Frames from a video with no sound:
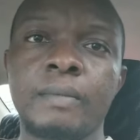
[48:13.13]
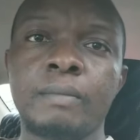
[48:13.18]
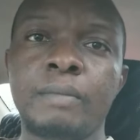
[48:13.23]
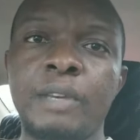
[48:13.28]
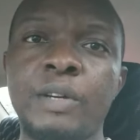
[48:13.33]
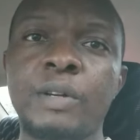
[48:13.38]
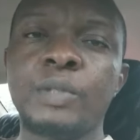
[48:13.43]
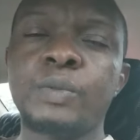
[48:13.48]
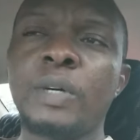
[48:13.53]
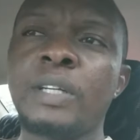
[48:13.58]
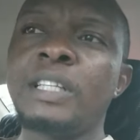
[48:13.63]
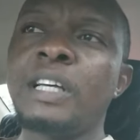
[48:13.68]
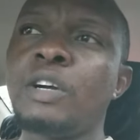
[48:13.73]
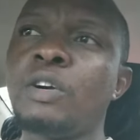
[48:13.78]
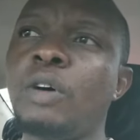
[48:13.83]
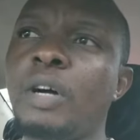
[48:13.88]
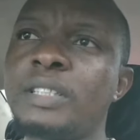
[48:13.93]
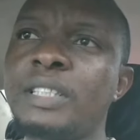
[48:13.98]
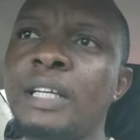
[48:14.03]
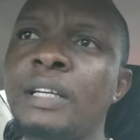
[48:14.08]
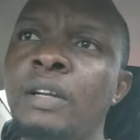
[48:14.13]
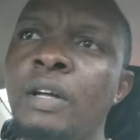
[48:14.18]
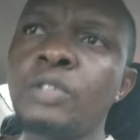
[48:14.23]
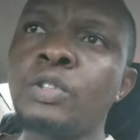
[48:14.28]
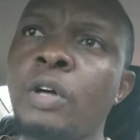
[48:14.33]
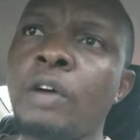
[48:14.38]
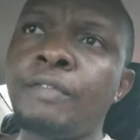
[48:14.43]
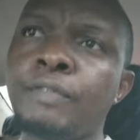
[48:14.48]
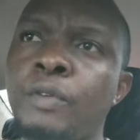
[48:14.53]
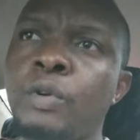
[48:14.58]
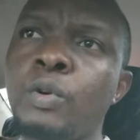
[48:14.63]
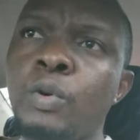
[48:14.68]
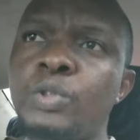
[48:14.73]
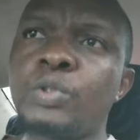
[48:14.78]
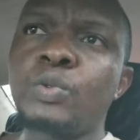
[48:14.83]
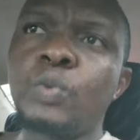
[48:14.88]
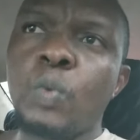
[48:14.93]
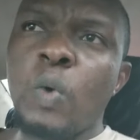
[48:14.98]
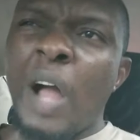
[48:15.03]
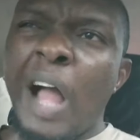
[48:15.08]
Because what, they got a lot of good,
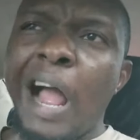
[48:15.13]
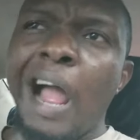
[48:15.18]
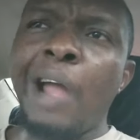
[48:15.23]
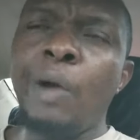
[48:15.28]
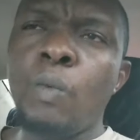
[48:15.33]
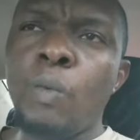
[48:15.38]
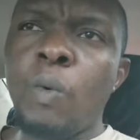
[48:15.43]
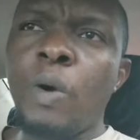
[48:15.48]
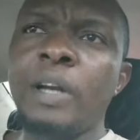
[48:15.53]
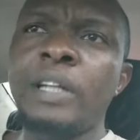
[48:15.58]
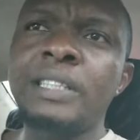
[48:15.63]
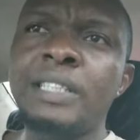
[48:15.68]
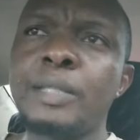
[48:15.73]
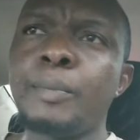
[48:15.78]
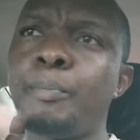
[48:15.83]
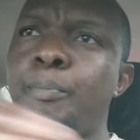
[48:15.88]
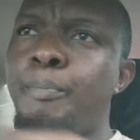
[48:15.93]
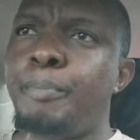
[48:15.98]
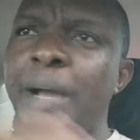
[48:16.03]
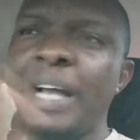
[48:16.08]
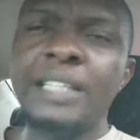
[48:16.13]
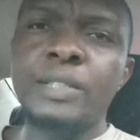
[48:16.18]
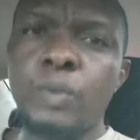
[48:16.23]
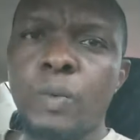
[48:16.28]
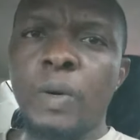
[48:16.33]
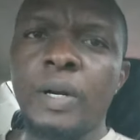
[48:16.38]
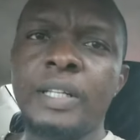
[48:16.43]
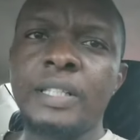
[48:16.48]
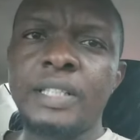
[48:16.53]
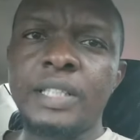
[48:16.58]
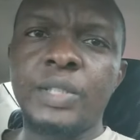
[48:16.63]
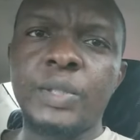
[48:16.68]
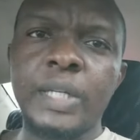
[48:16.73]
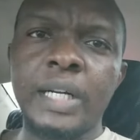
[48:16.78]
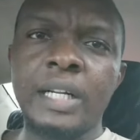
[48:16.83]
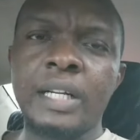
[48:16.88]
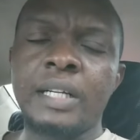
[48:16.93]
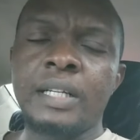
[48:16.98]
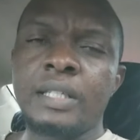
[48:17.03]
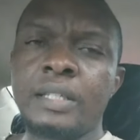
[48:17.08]
high quality, best quality
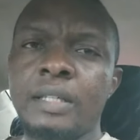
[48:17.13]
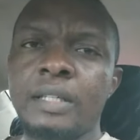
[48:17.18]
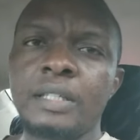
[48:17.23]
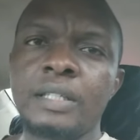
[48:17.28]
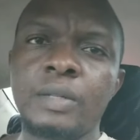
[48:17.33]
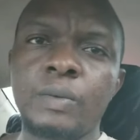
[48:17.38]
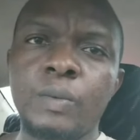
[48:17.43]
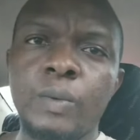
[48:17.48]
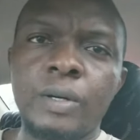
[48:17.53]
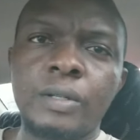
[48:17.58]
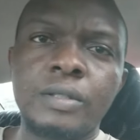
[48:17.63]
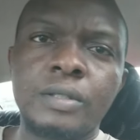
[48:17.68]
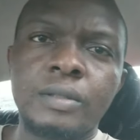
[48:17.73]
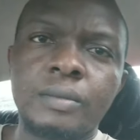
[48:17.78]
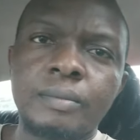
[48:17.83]
training in the world.